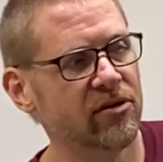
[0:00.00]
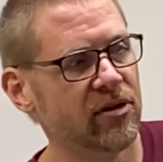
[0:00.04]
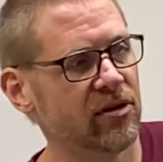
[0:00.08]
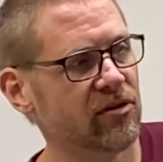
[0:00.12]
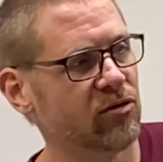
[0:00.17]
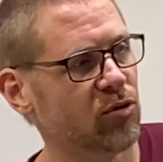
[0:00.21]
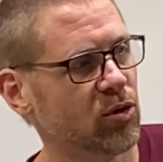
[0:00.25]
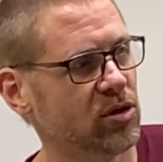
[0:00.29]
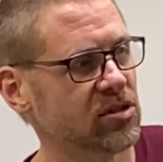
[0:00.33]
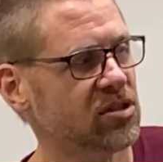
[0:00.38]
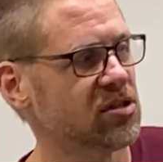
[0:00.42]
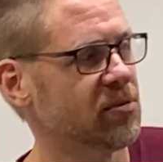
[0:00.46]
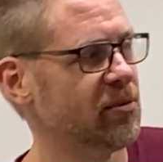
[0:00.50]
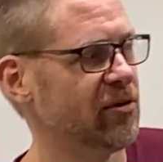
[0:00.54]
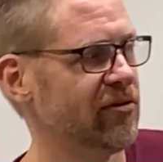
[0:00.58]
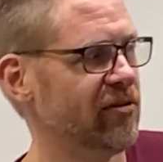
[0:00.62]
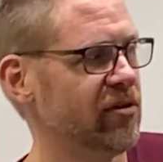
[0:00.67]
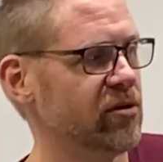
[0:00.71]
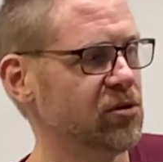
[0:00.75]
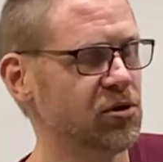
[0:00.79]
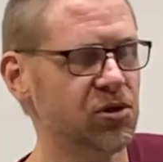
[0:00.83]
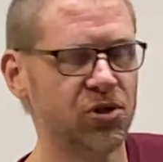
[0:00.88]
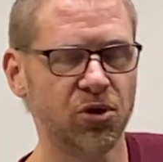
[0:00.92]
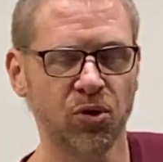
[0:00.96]
of what some of
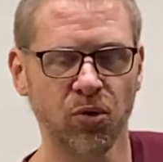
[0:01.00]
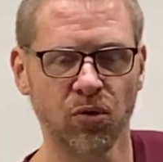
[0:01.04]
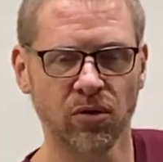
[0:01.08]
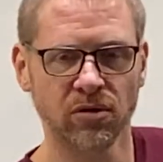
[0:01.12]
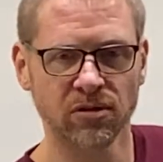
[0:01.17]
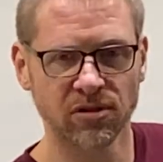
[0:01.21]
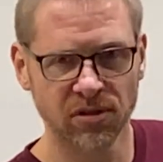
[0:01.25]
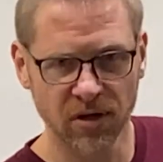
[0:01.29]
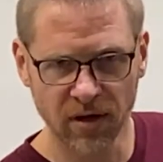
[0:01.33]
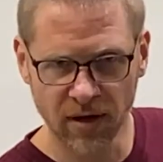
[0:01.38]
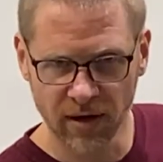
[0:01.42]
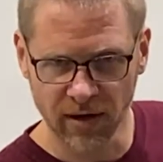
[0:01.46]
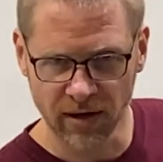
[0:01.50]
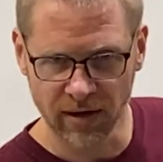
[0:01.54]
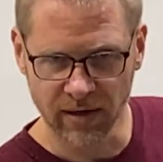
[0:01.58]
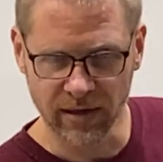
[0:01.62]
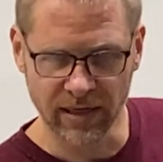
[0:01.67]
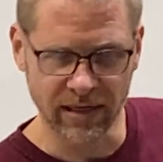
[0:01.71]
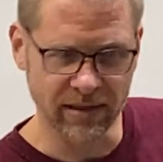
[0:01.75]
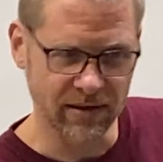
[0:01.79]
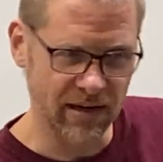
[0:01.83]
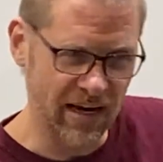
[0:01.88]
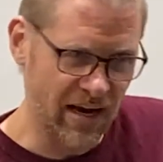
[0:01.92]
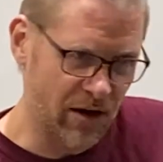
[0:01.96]
those tools are
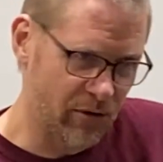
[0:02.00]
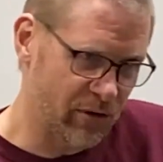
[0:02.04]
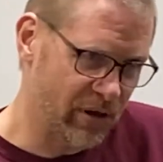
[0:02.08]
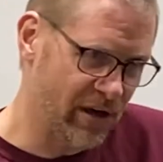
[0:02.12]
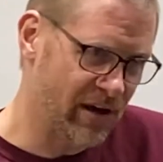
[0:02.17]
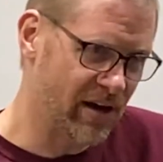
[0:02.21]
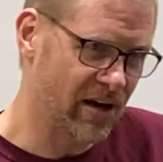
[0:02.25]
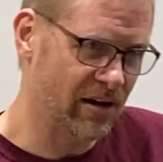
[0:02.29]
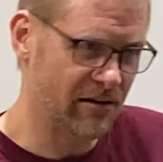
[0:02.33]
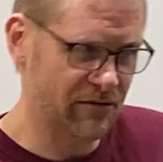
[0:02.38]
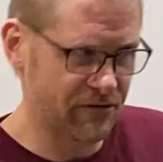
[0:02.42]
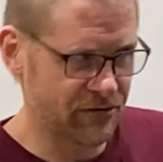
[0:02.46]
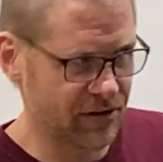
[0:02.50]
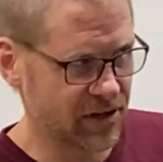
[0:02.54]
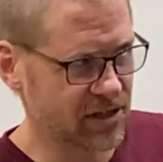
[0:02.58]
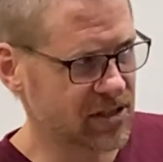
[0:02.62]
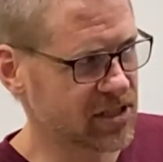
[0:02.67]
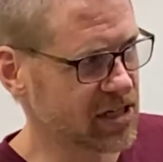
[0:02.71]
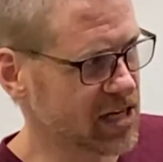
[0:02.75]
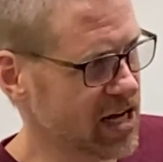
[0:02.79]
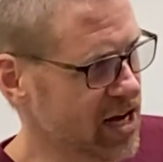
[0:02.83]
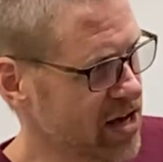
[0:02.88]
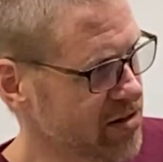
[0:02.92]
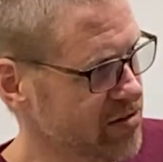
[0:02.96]
and how they kind of fit
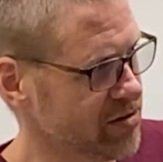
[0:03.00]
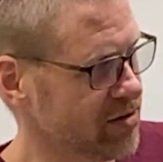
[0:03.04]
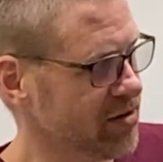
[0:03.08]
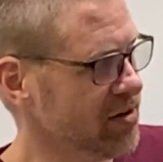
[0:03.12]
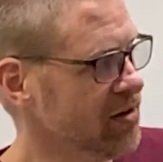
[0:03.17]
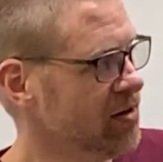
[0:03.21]
together,